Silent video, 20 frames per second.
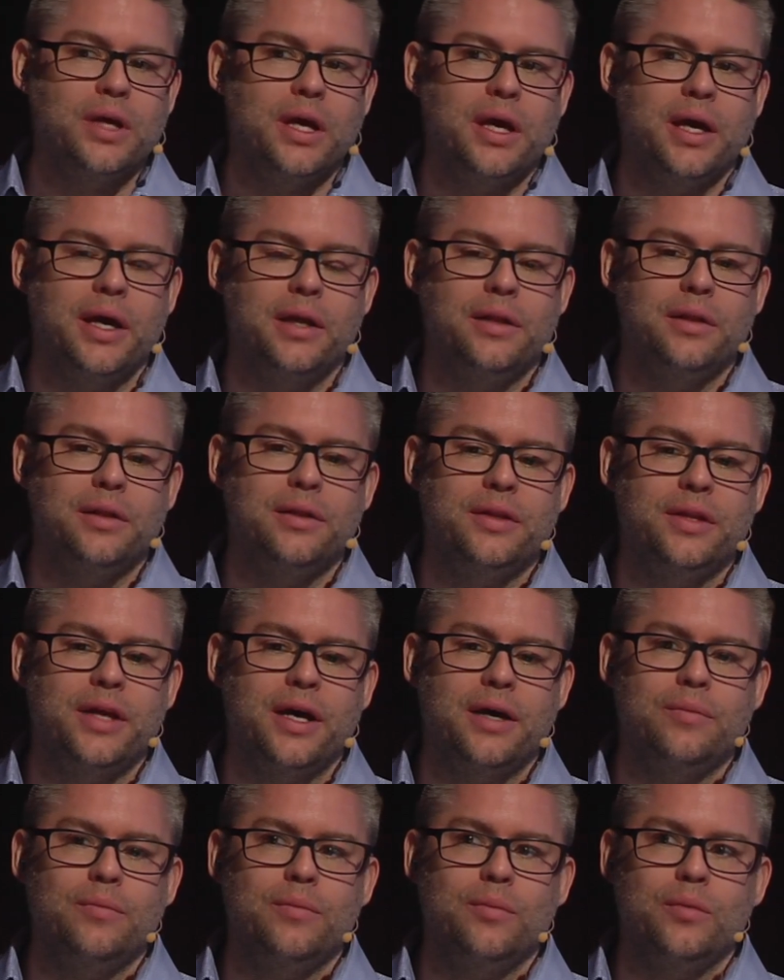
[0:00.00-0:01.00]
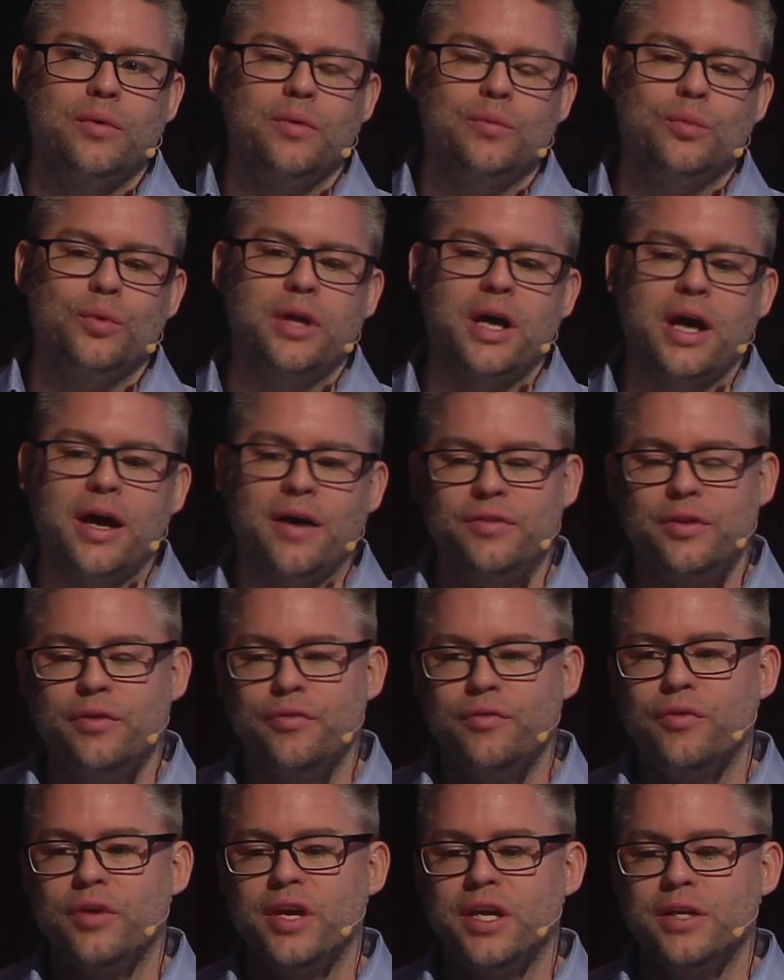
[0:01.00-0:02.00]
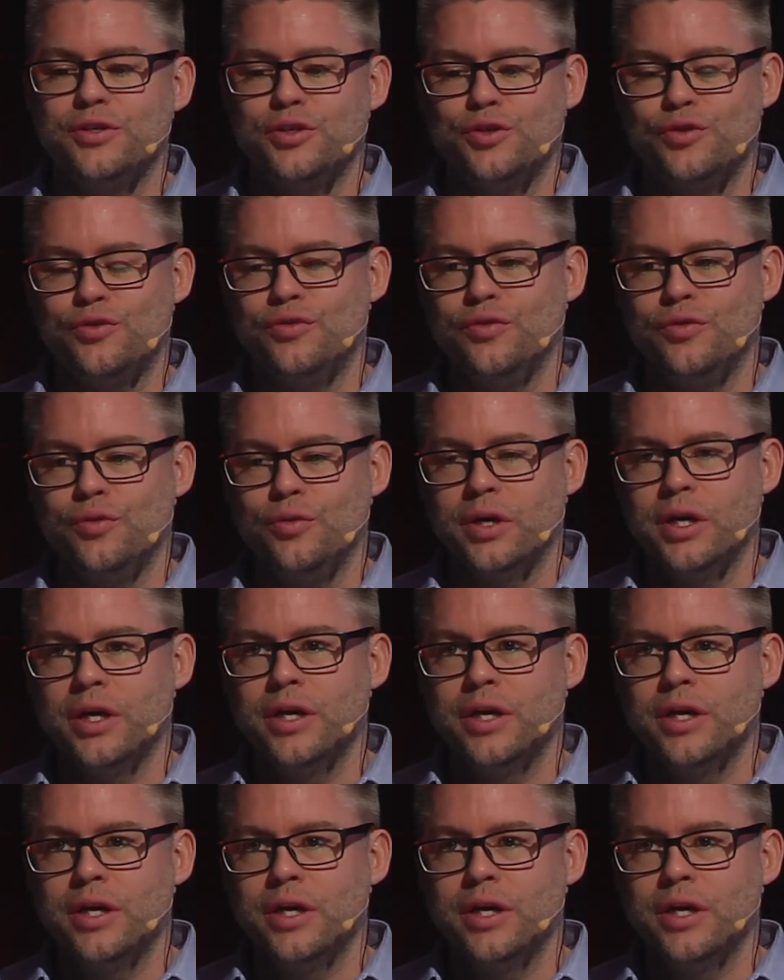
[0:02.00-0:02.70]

and that would have the reach to